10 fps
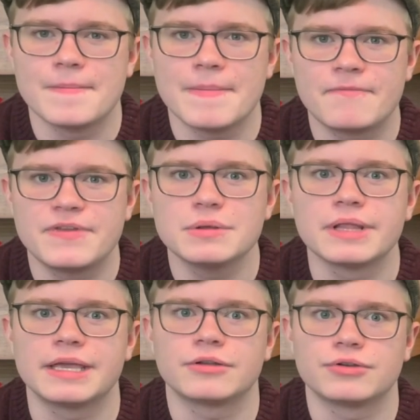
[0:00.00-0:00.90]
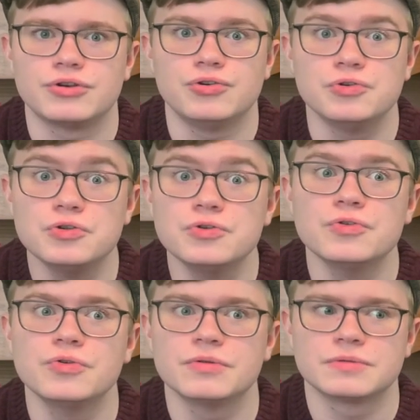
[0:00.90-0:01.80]
feel like
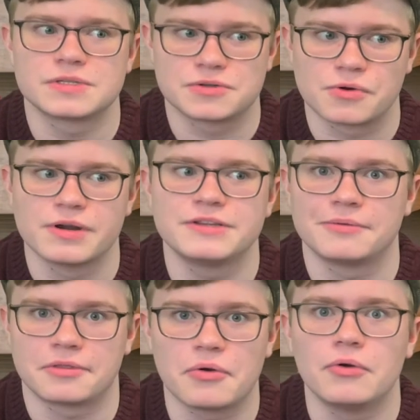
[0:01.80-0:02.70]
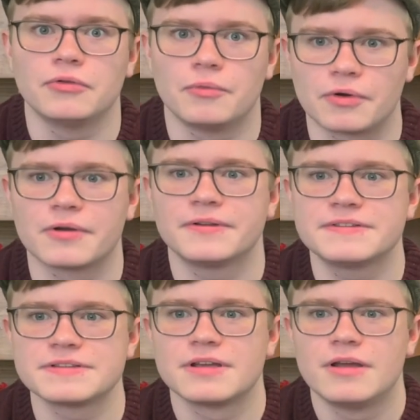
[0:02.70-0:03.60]
new stories with old
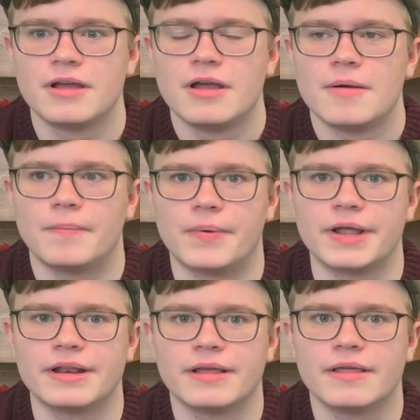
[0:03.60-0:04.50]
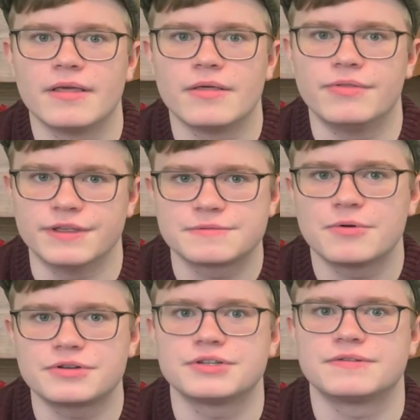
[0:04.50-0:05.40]
words, but this
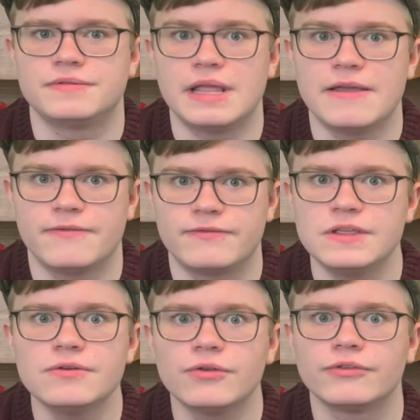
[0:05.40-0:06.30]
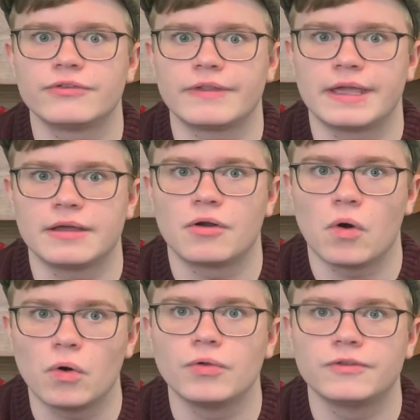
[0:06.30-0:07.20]
book just, it feels like an
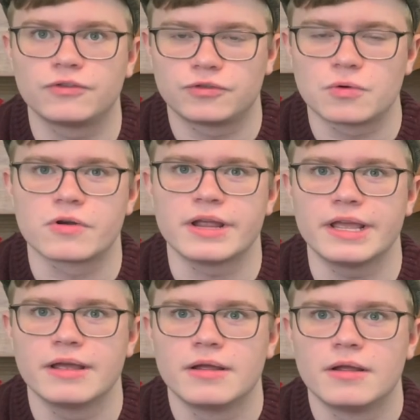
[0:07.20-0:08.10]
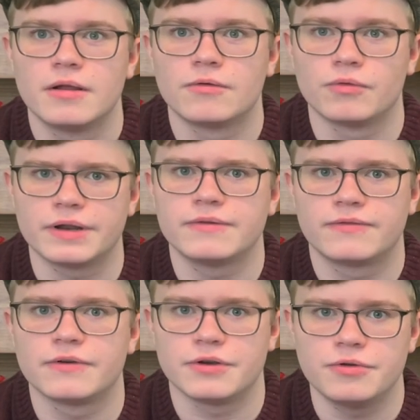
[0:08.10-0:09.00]
old story written
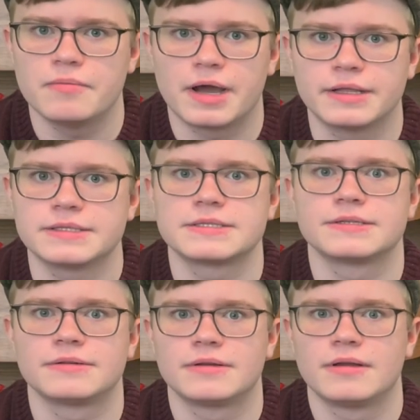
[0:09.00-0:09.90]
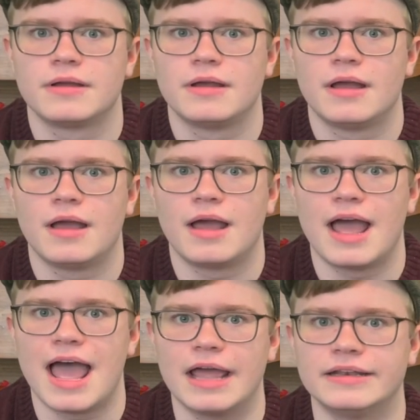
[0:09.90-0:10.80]
for new minds.
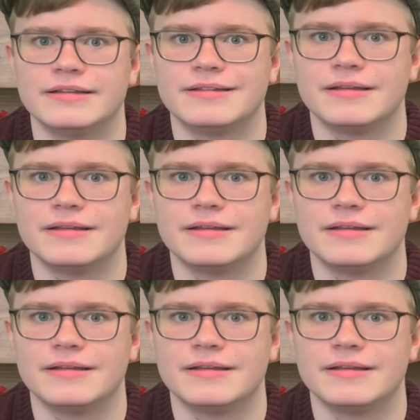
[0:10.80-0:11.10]
And